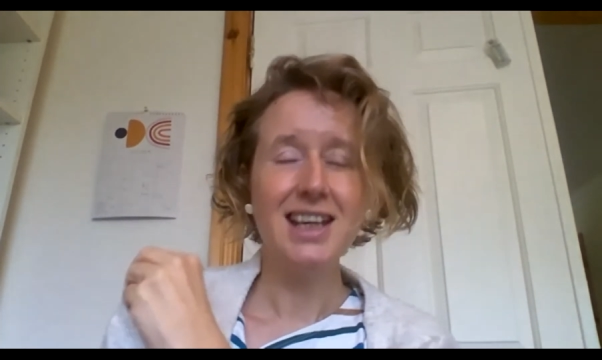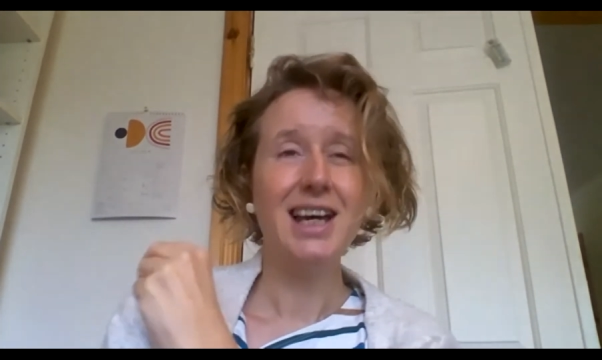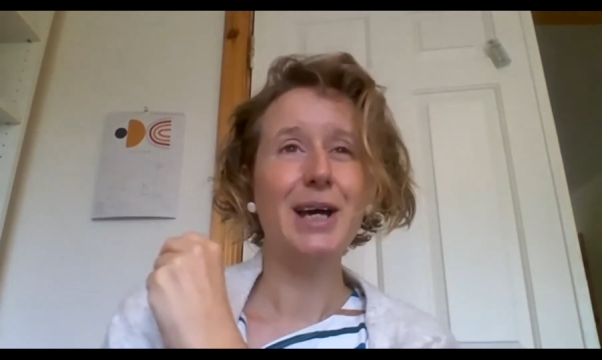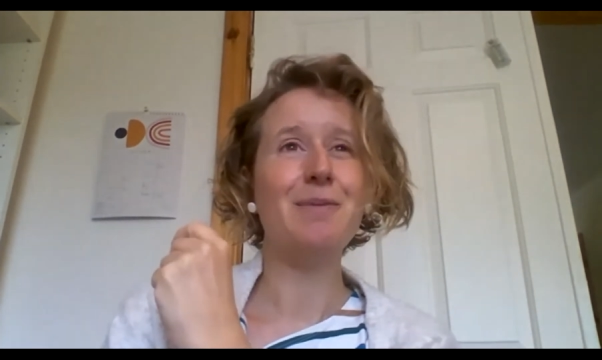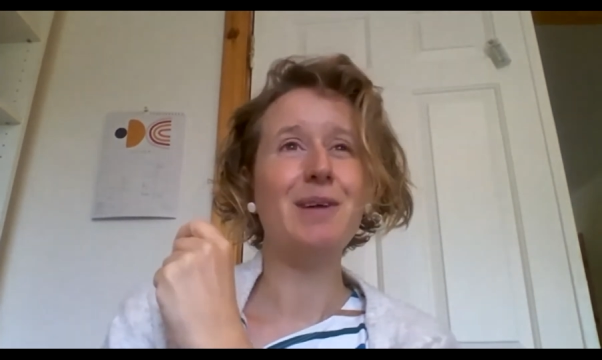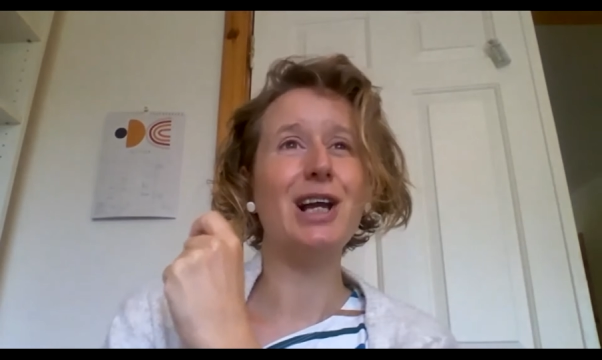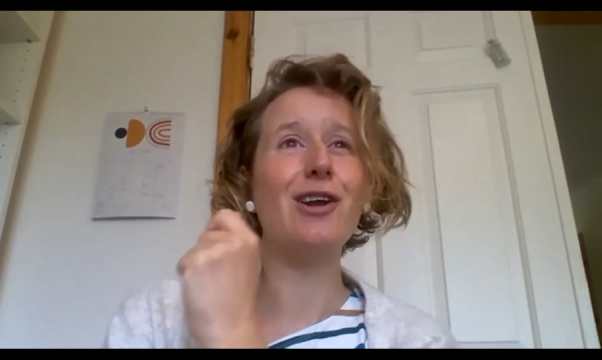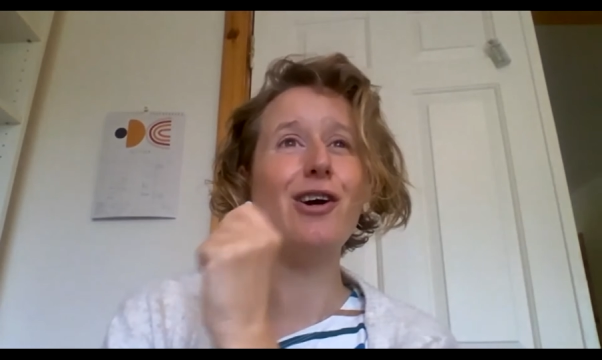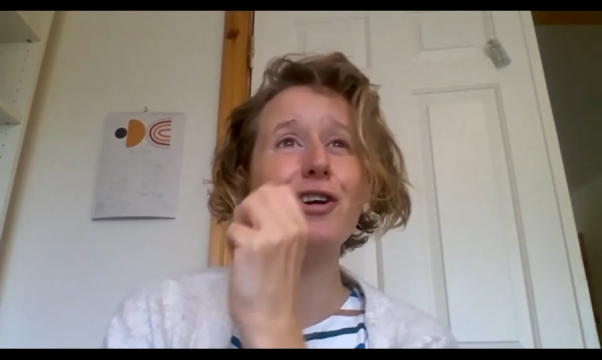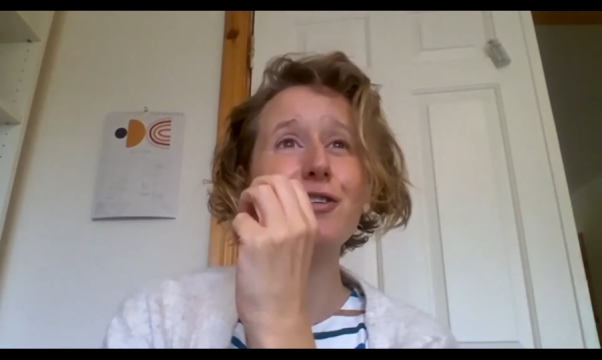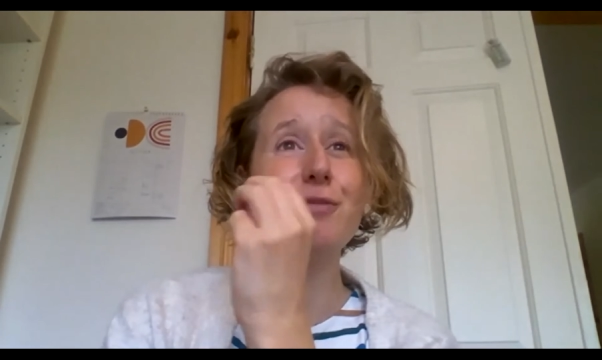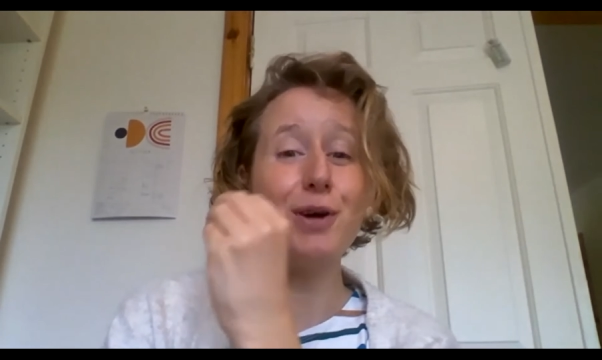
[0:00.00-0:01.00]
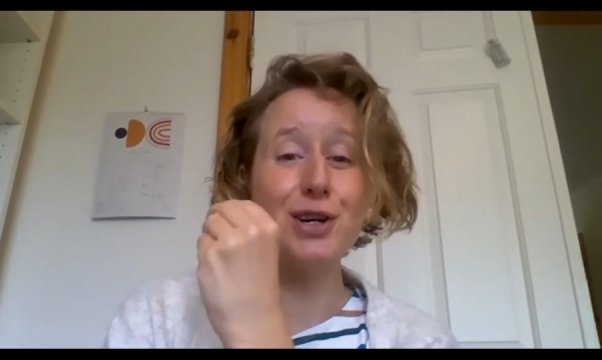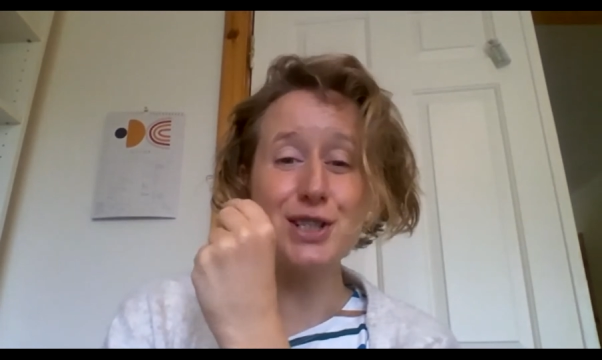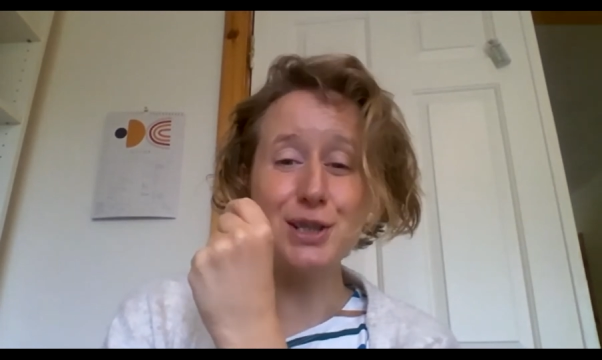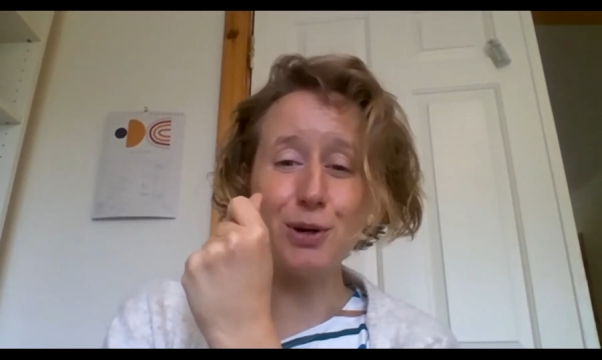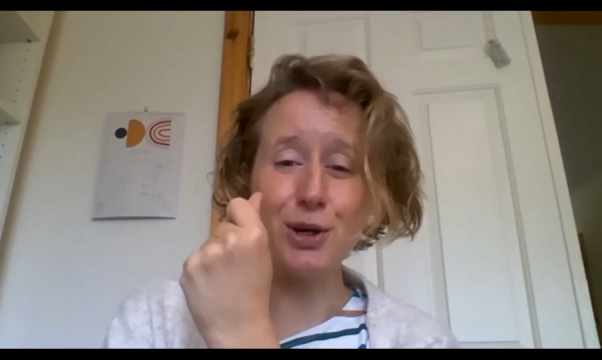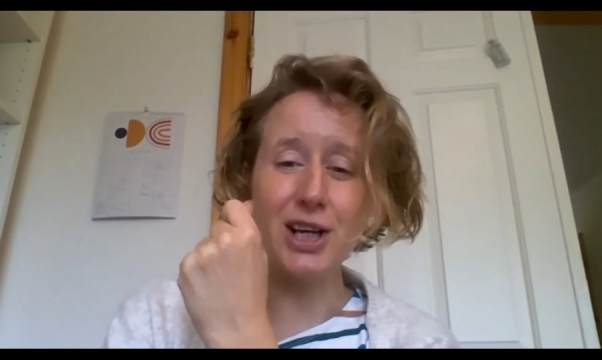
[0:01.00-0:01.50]
A lot of parts
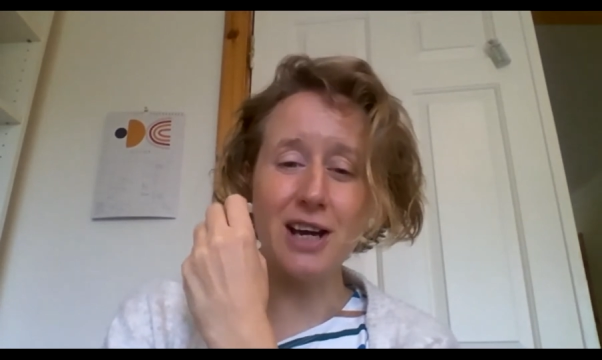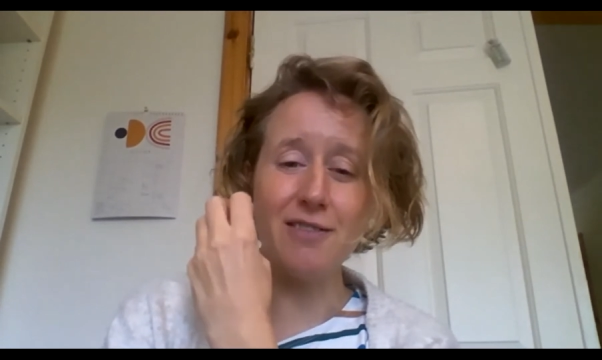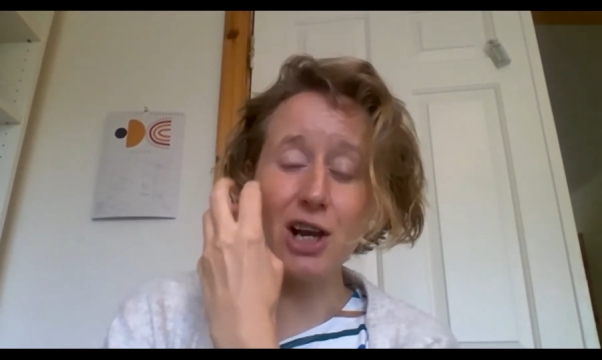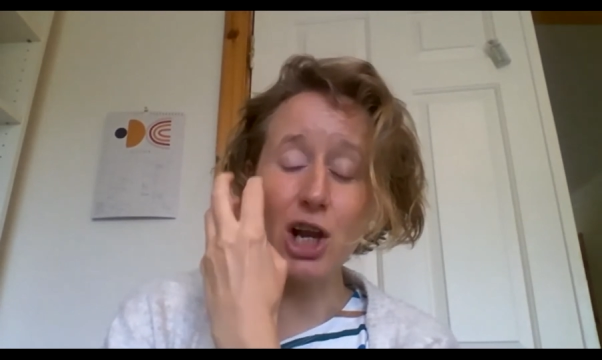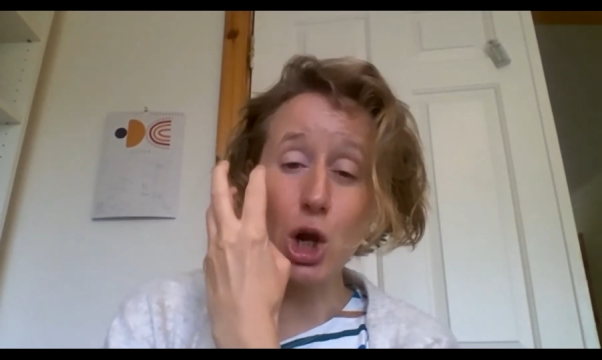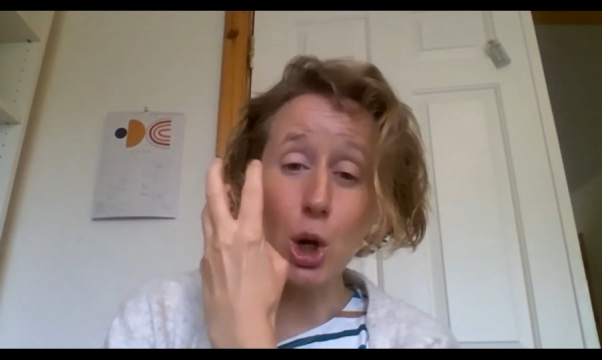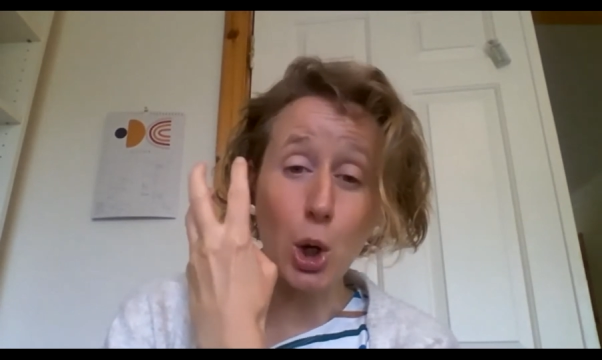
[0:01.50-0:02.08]
of the body have a